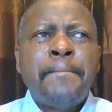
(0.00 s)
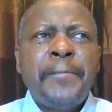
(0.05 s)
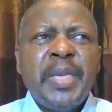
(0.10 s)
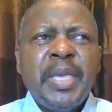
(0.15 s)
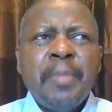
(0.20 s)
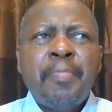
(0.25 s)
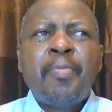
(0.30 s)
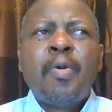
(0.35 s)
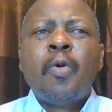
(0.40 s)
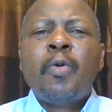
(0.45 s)

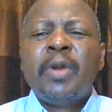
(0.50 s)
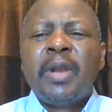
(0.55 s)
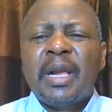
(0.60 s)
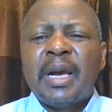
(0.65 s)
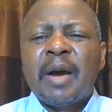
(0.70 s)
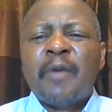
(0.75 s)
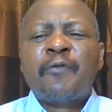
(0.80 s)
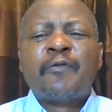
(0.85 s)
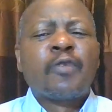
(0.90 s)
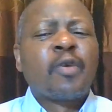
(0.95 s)
people will
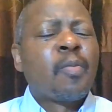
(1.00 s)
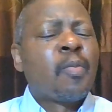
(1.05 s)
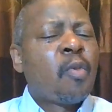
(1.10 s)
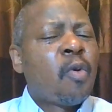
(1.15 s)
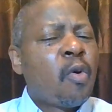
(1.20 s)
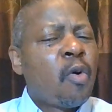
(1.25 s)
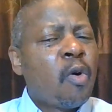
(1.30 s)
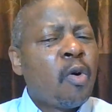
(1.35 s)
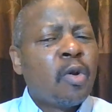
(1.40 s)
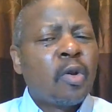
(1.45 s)
come from
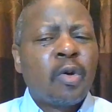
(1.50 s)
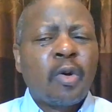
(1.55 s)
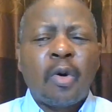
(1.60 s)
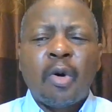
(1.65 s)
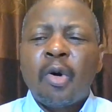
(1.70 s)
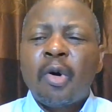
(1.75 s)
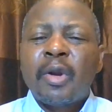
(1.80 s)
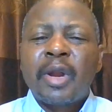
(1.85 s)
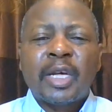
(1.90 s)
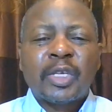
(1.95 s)
all
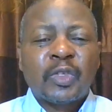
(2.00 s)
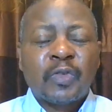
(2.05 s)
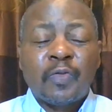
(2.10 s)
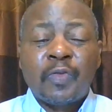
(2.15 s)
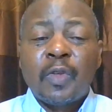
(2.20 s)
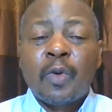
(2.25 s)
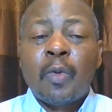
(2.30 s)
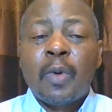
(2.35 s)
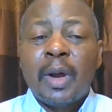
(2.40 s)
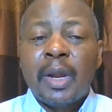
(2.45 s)
corners
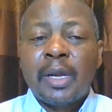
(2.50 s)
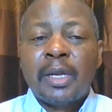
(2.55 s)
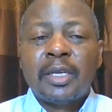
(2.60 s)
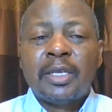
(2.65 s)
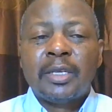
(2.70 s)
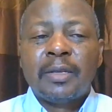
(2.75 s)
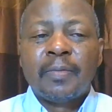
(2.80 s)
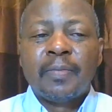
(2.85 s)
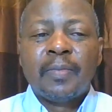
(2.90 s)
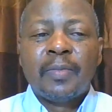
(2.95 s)
of the
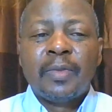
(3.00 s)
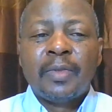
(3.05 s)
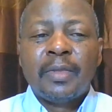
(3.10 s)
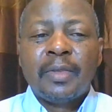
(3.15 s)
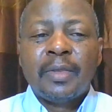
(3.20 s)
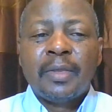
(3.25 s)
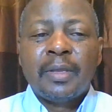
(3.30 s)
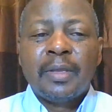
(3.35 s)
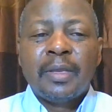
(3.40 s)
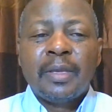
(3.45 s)
world.
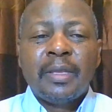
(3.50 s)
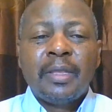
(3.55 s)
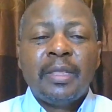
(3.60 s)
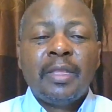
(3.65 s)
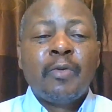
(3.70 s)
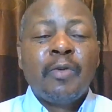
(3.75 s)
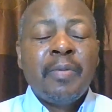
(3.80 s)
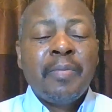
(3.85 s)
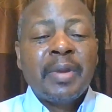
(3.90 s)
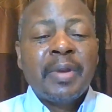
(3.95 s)

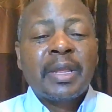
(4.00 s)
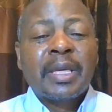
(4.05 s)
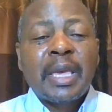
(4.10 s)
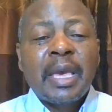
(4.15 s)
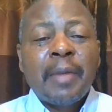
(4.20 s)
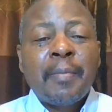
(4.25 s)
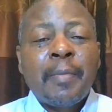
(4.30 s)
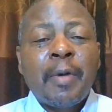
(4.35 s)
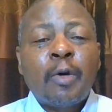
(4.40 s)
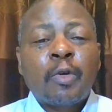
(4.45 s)
The women
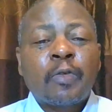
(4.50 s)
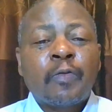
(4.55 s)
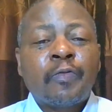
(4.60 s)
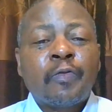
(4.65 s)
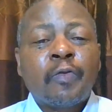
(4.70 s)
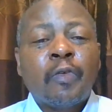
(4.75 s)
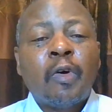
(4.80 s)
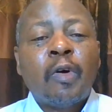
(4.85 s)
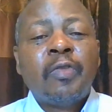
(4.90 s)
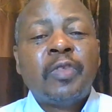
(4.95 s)
came out
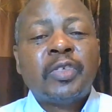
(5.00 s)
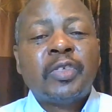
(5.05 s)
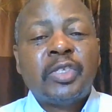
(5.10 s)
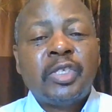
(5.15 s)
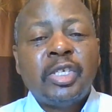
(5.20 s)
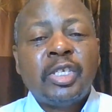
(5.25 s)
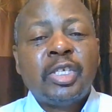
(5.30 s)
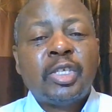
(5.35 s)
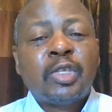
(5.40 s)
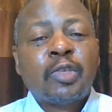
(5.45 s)
of all the
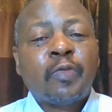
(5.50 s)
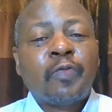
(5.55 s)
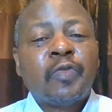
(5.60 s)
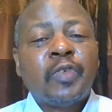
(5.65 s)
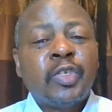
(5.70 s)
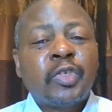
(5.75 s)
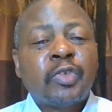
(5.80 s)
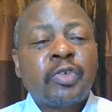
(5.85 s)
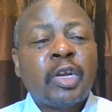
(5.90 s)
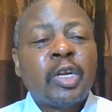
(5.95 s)
cities of
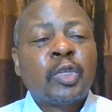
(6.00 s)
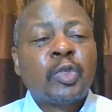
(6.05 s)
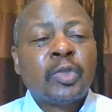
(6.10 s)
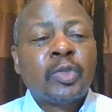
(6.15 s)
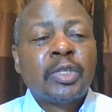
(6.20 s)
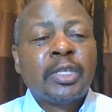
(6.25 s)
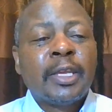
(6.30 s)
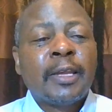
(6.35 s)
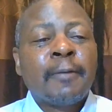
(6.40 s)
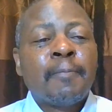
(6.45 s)
Israel
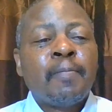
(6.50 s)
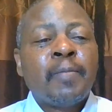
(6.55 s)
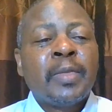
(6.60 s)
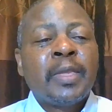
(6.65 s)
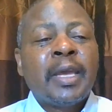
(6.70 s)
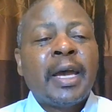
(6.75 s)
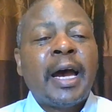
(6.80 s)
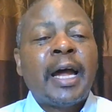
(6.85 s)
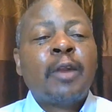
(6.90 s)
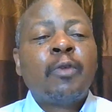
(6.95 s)
to sing,
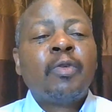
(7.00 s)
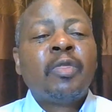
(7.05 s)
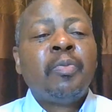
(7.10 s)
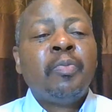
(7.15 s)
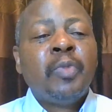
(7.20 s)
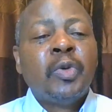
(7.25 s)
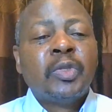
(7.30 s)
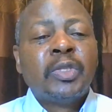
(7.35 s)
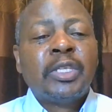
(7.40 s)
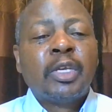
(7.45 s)
and with
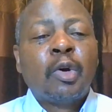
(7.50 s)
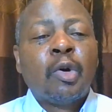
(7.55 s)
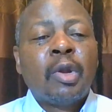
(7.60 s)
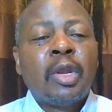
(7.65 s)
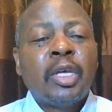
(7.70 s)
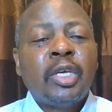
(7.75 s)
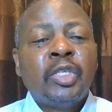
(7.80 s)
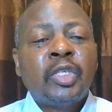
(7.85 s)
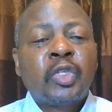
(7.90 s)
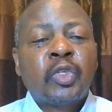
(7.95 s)

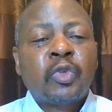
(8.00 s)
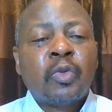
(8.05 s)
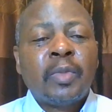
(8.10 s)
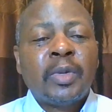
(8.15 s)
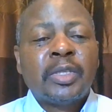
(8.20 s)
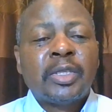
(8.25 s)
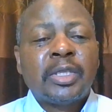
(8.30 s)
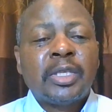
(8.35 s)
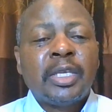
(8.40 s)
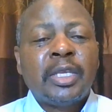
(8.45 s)
musical
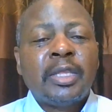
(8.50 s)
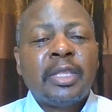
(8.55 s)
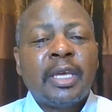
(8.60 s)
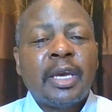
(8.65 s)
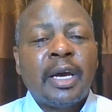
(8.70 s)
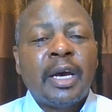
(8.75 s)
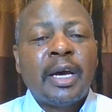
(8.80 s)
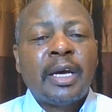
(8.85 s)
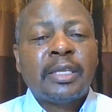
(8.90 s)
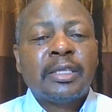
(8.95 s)
instruments in
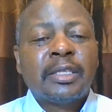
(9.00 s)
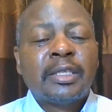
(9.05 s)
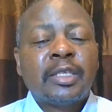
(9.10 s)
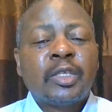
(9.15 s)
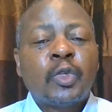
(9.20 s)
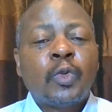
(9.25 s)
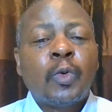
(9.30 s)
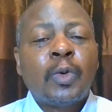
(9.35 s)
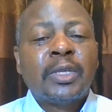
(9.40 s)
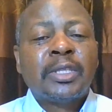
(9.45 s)
their
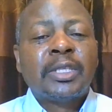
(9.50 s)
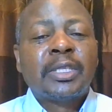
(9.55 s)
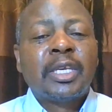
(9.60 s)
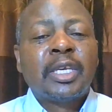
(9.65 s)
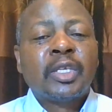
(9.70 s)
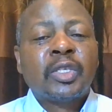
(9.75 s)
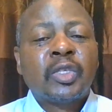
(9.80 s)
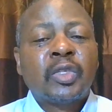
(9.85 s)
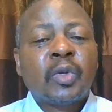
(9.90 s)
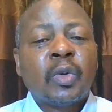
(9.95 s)
hands towards
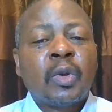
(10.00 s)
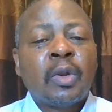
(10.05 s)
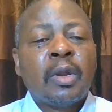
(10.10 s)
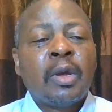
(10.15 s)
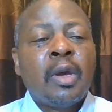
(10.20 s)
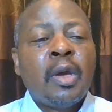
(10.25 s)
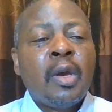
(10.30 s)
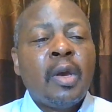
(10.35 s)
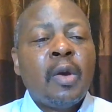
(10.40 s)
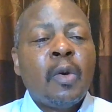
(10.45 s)
King Saul,
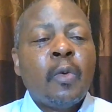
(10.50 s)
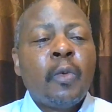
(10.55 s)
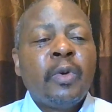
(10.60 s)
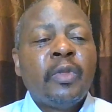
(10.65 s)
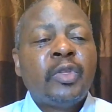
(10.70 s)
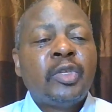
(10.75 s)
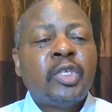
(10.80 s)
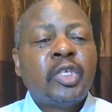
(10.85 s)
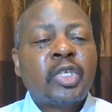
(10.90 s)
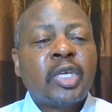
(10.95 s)

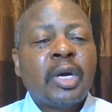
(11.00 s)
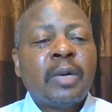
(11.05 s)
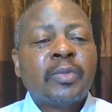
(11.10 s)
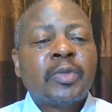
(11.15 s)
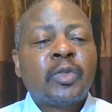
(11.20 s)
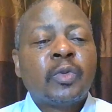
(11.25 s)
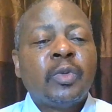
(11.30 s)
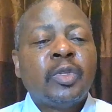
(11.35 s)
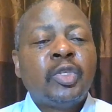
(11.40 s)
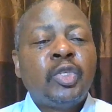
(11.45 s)
with
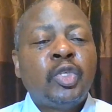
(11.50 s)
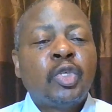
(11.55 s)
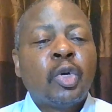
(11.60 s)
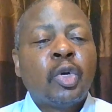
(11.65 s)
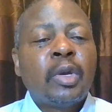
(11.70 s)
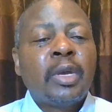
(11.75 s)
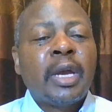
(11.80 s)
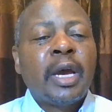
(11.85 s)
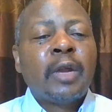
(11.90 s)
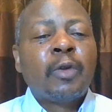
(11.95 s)
drums, with
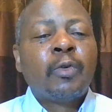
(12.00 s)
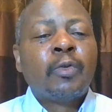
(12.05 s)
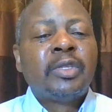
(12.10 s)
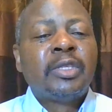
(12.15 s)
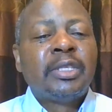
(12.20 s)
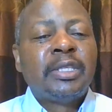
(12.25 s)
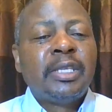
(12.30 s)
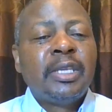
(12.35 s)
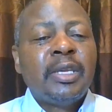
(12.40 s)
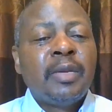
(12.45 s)
joy, and
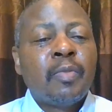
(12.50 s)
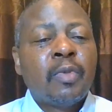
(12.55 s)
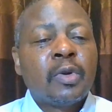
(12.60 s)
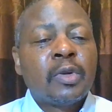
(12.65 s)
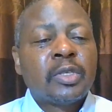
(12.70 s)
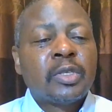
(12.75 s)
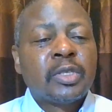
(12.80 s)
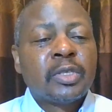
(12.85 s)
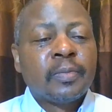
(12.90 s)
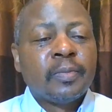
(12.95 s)
with
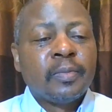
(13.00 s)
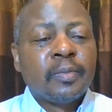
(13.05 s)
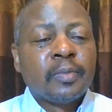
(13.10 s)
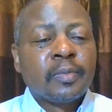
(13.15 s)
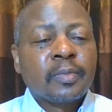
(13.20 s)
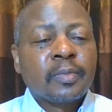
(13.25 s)
cymbals.